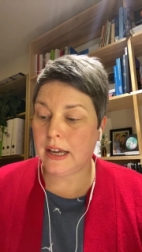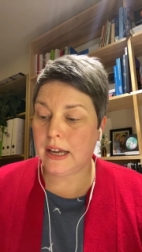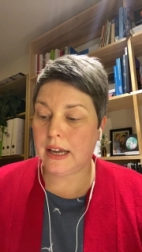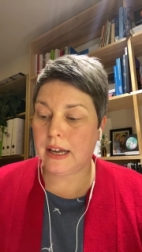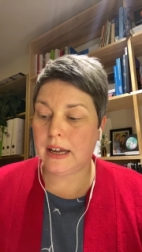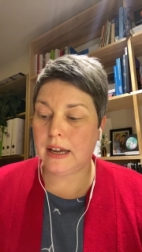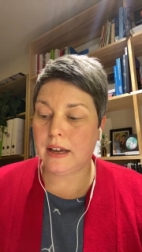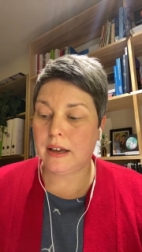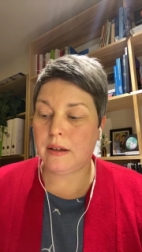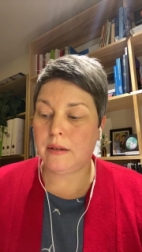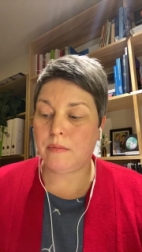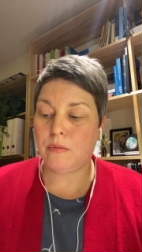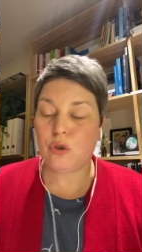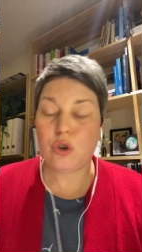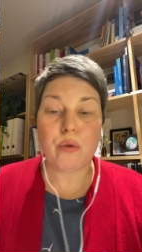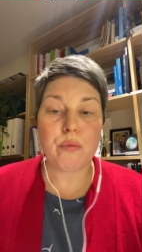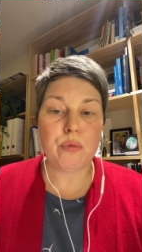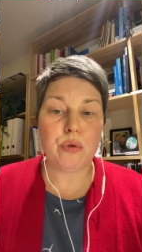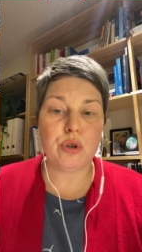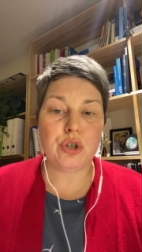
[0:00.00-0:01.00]
um,
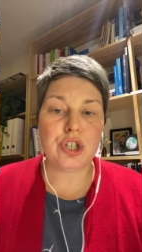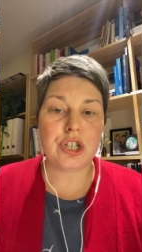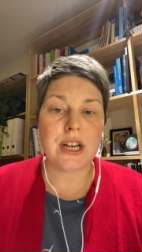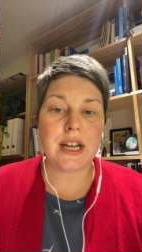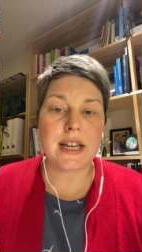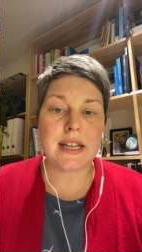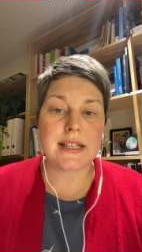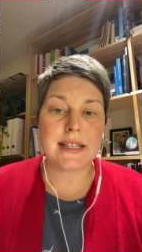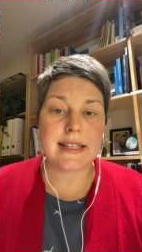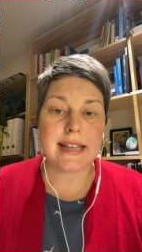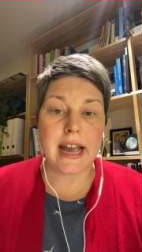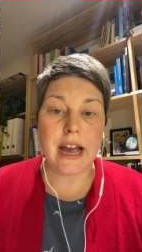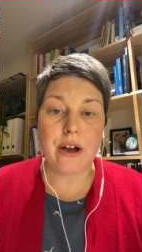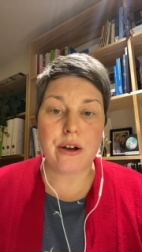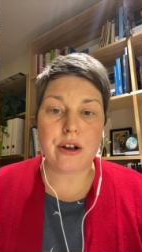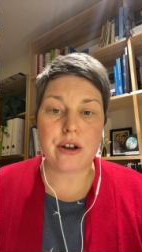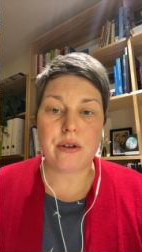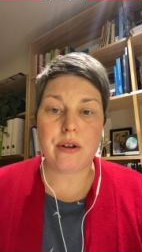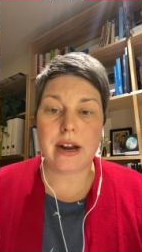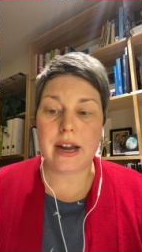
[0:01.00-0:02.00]
kombucha,
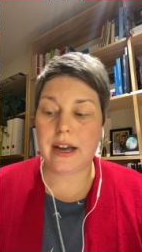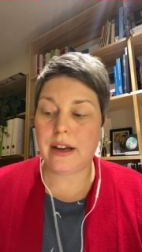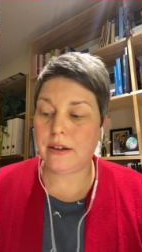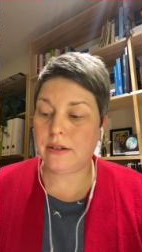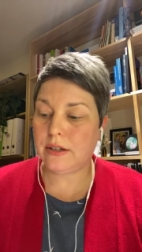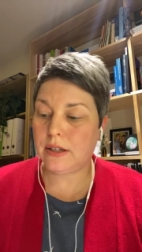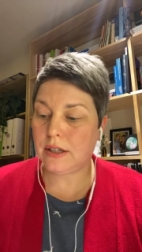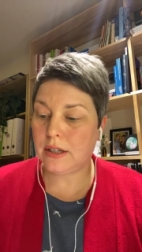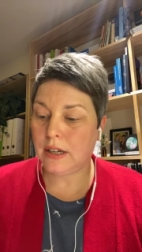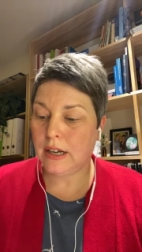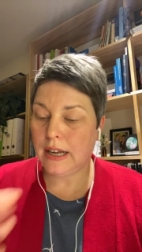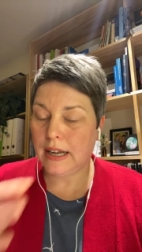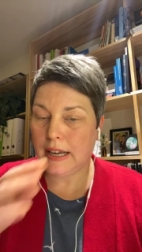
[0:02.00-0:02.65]
sauerkraut,